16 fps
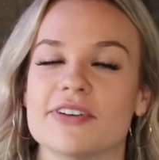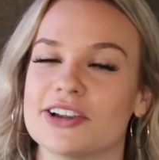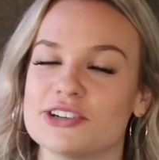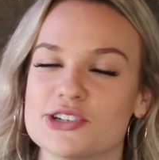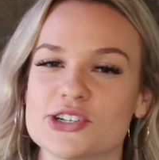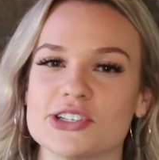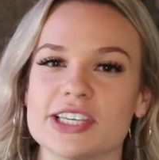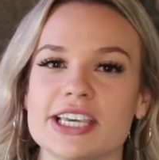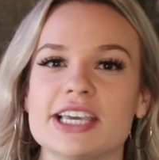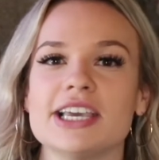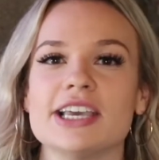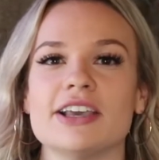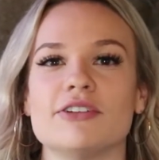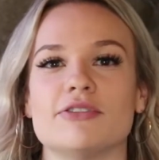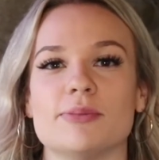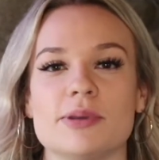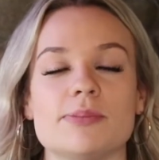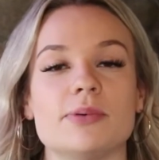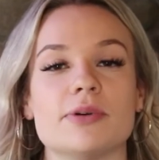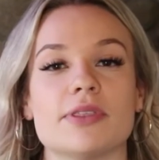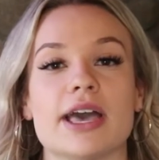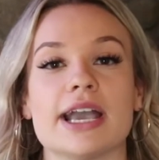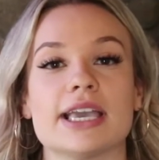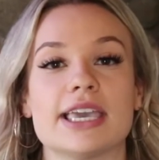eventually for
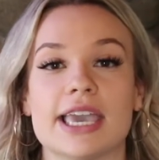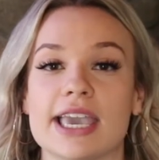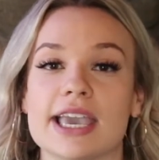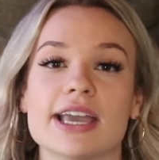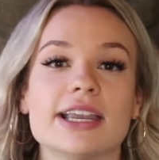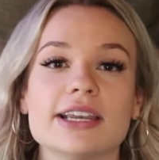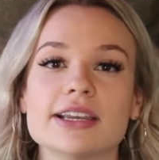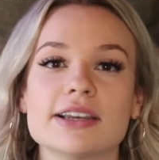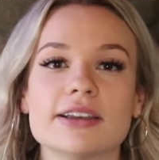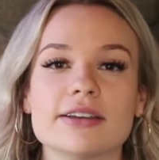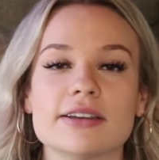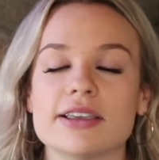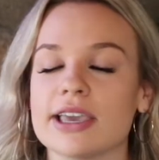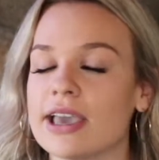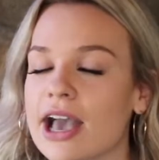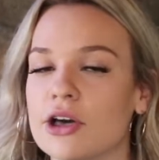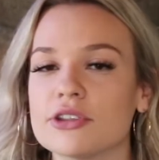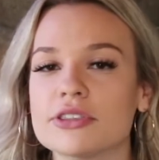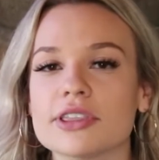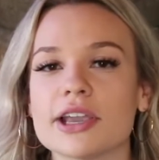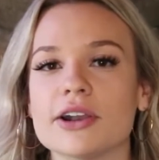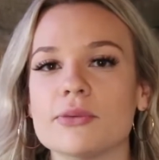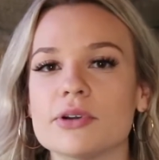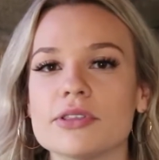people that can't get
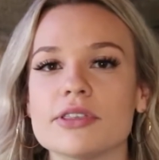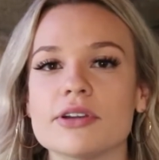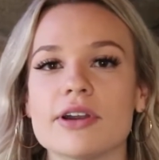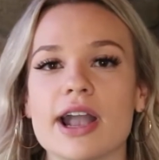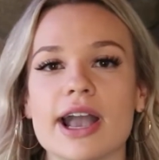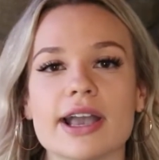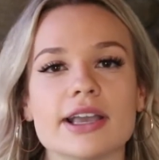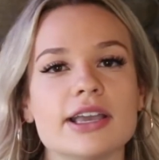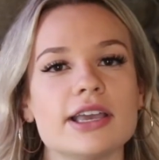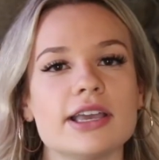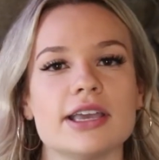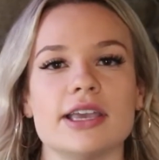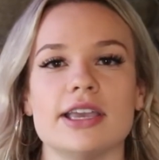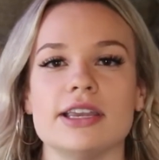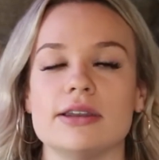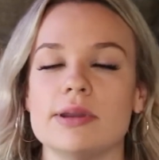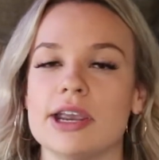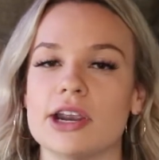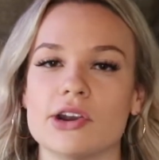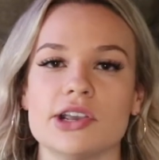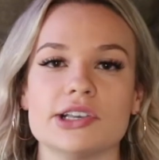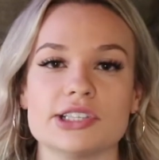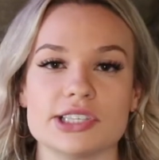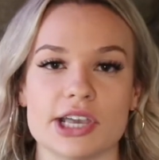healthcare where they're at, in
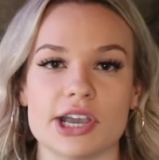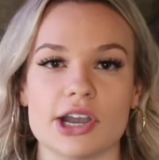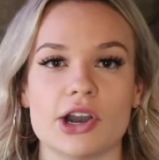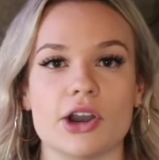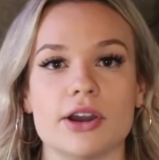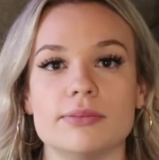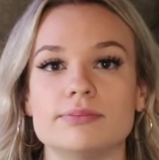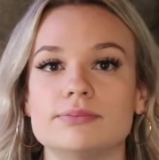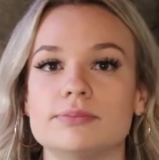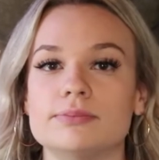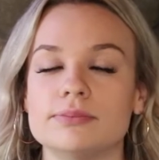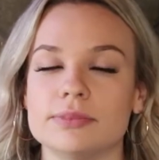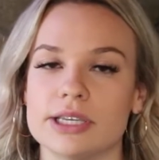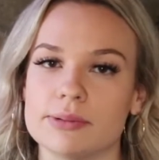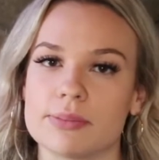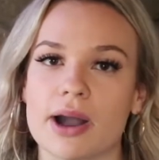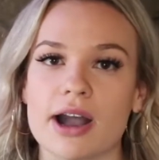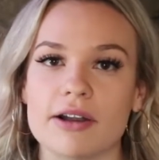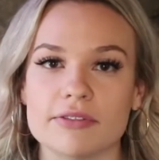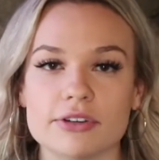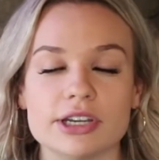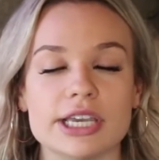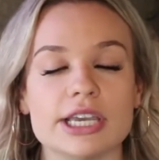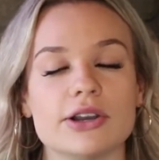areas that are in
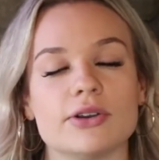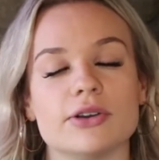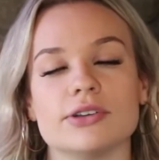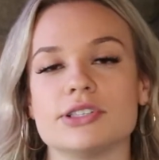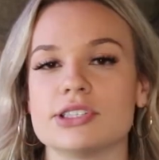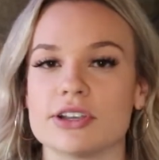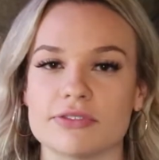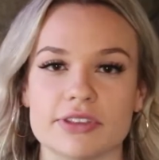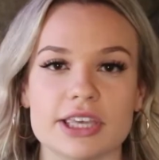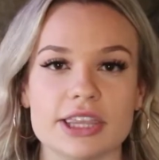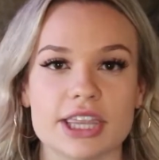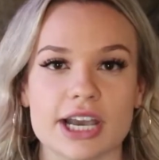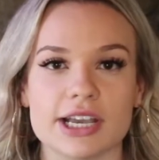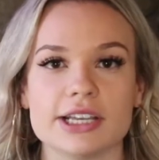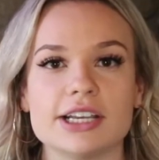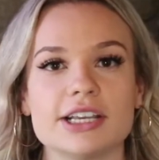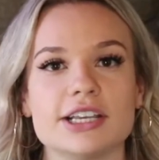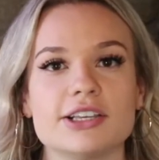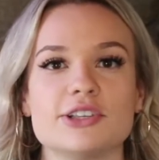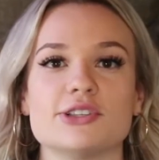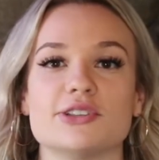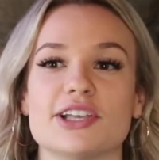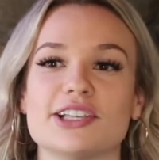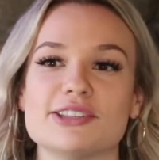poverty or stuff like that.
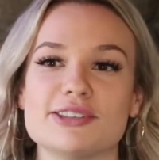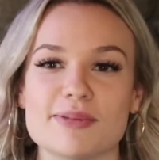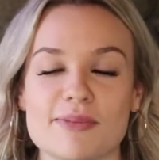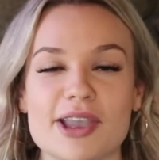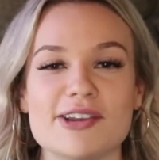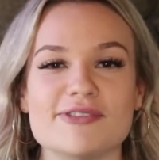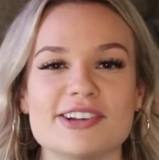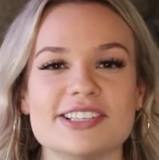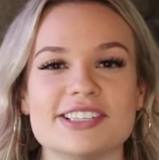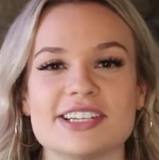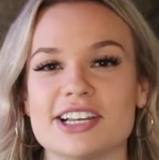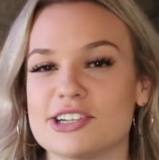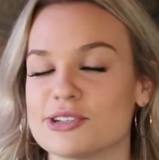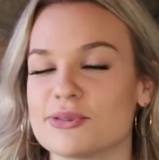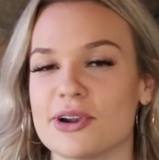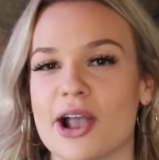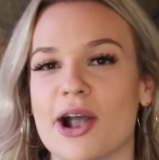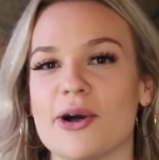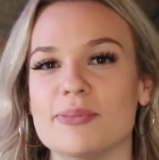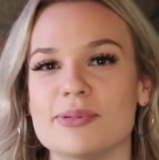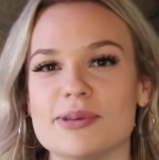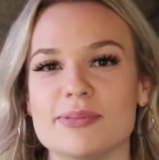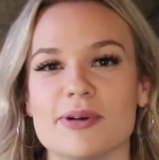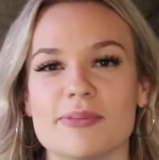So that's the main reason. I just want to
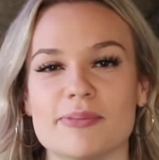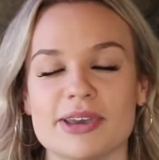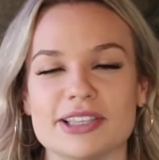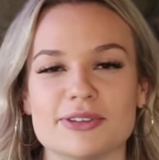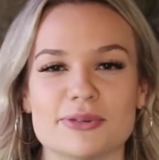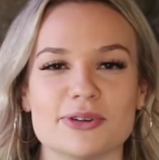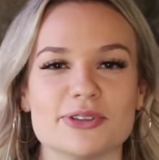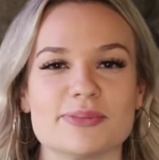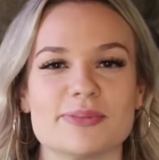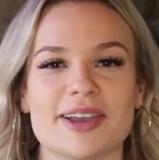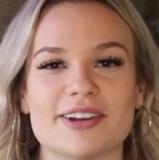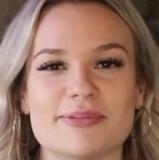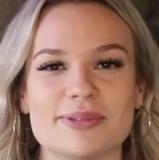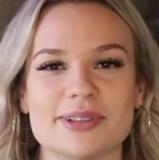help people and make the world a better